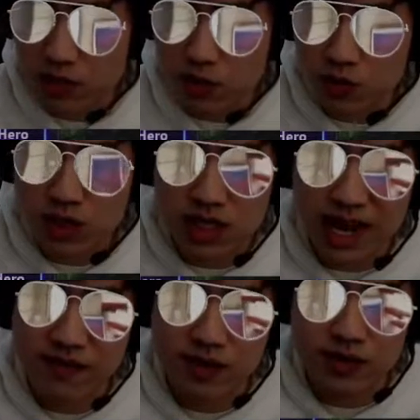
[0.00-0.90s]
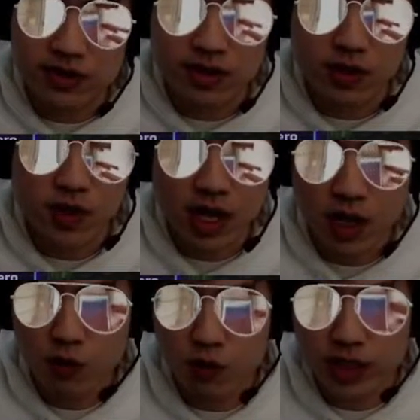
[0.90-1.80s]
to divers, so
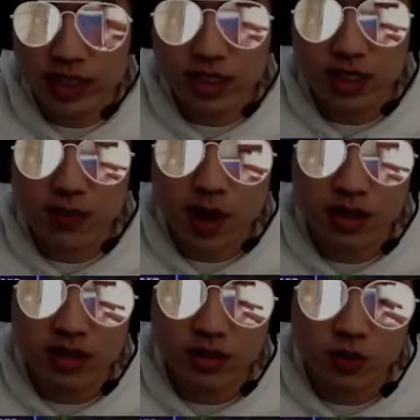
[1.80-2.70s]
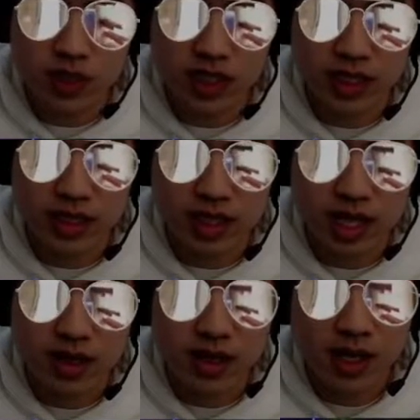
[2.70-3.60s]
really good part of the toolkit
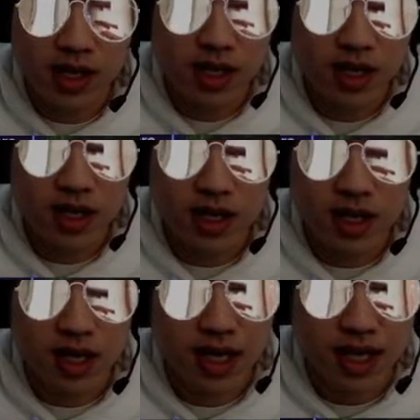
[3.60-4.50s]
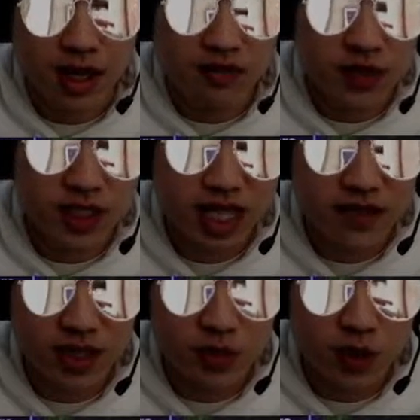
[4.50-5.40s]
there. Uh, Level
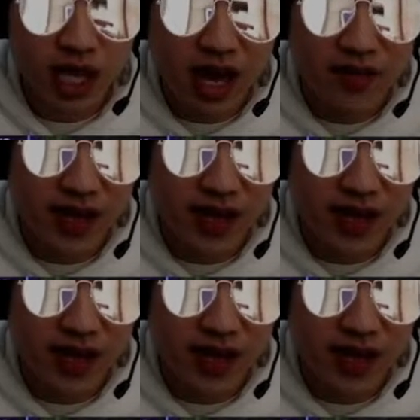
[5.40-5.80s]
7, we have